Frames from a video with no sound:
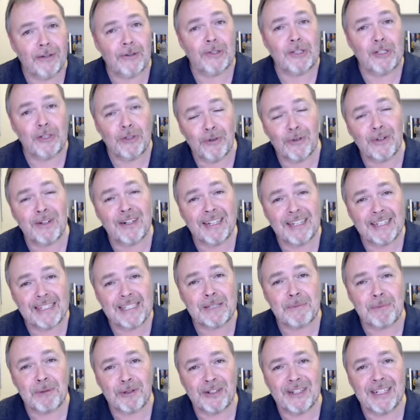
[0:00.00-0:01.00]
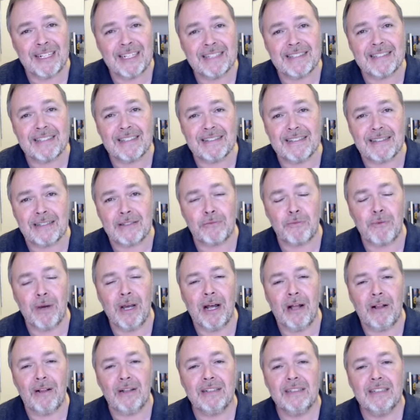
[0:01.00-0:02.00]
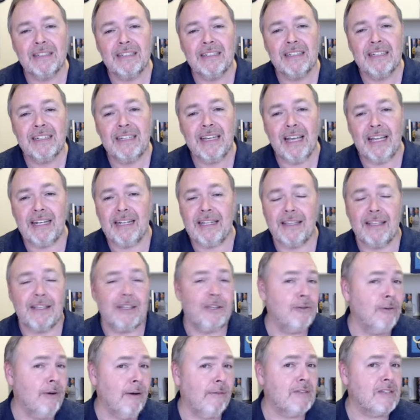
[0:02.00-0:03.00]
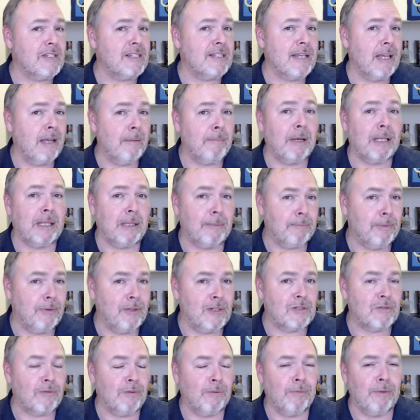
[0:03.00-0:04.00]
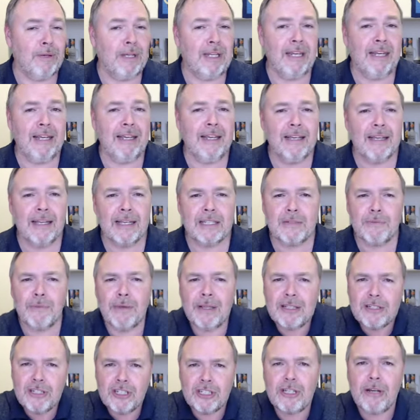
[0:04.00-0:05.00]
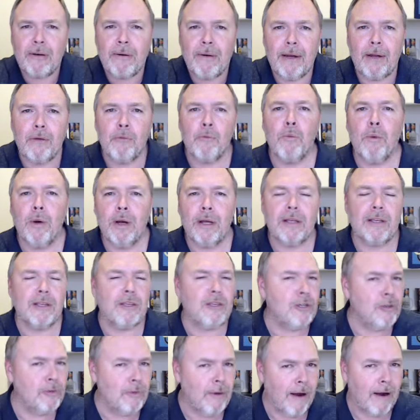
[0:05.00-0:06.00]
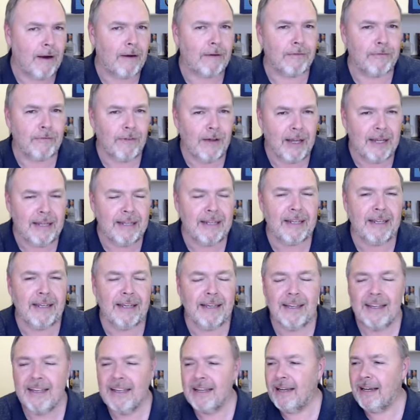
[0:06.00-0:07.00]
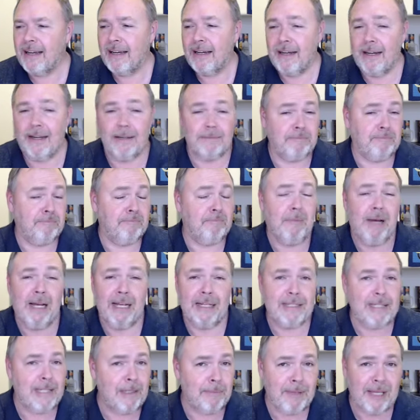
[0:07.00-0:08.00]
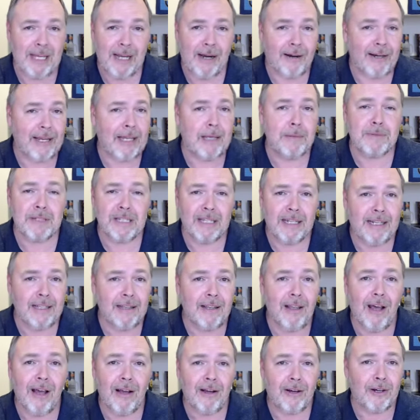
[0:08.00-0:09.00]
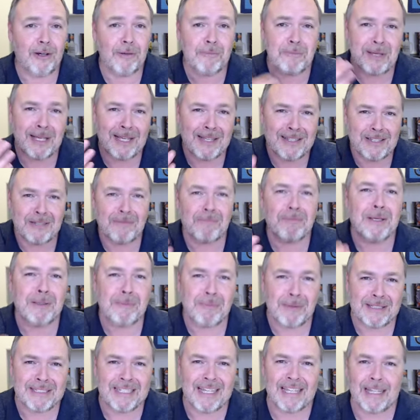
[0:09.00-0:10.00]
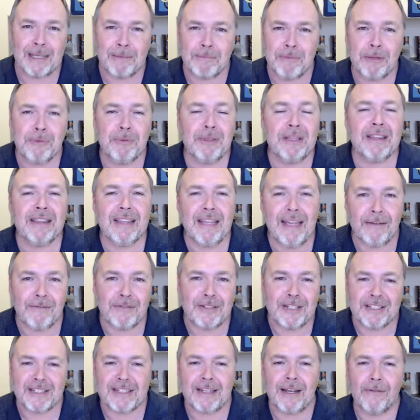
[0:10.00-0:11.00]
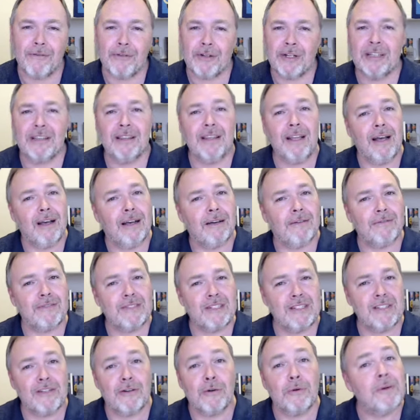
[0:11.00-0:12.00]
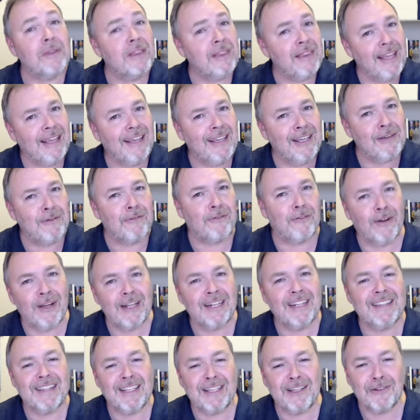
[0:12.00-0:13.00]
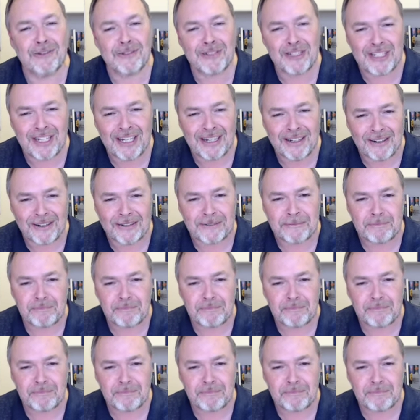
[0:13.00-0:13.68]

your experiences as well. Anything you have to say about the books we're reading, as well as sharing what you are finding. My TBR keeps getting longer because of people telling me what they've discovered and loved, so thank you for anything you'll share.